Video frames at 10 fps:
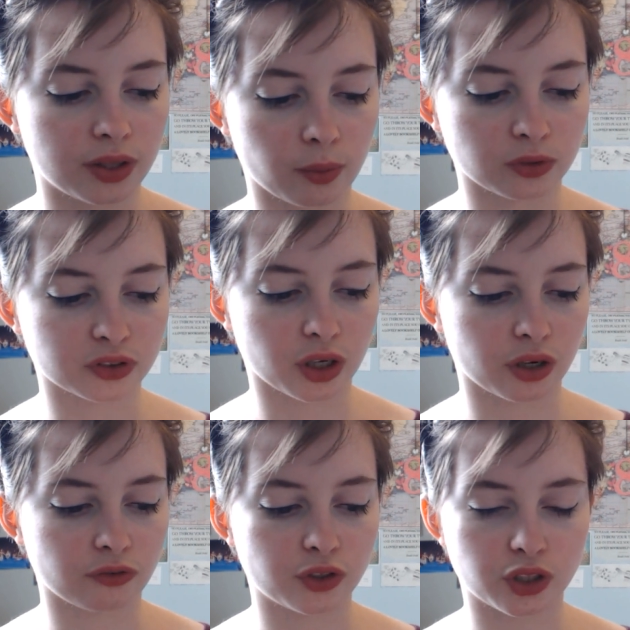
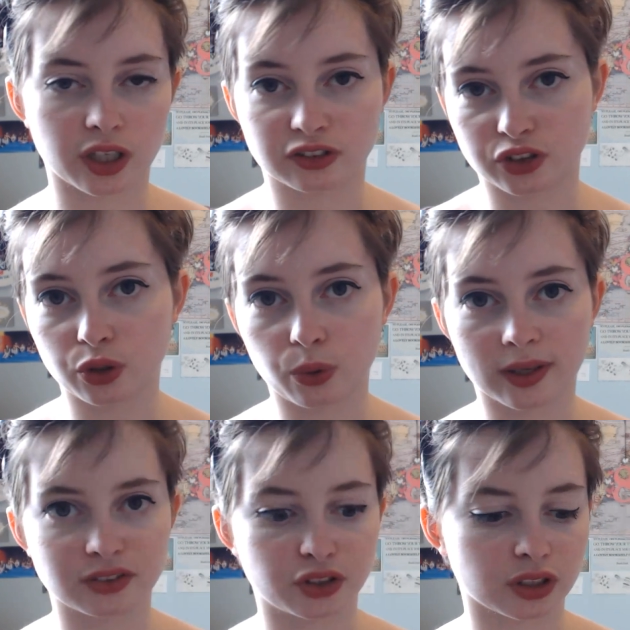There's 2
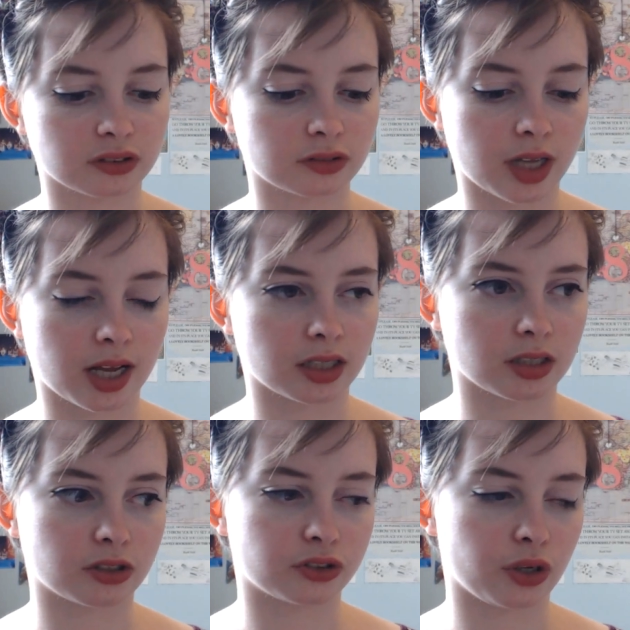questions,
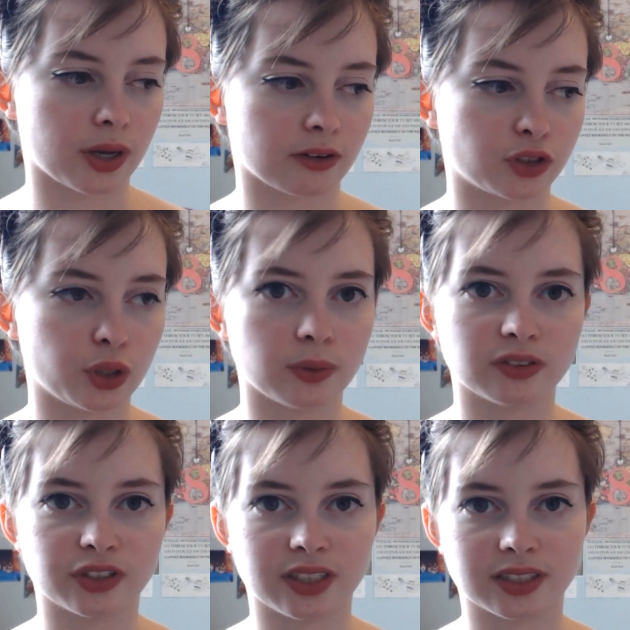and so you have 2
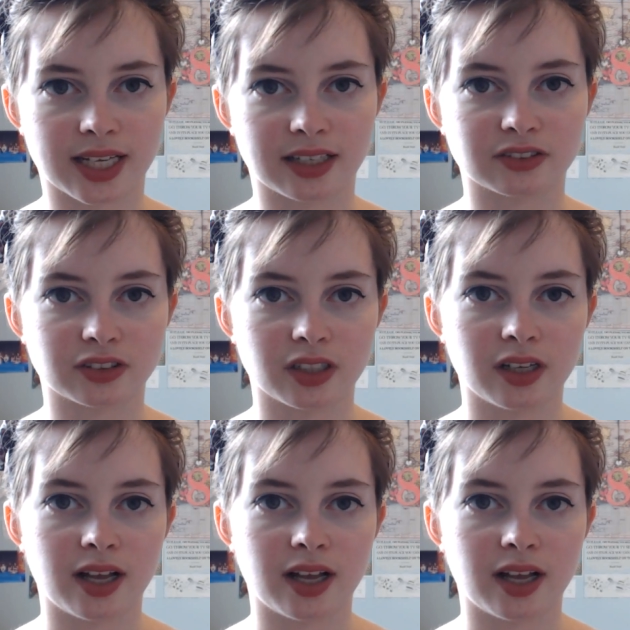unseen texts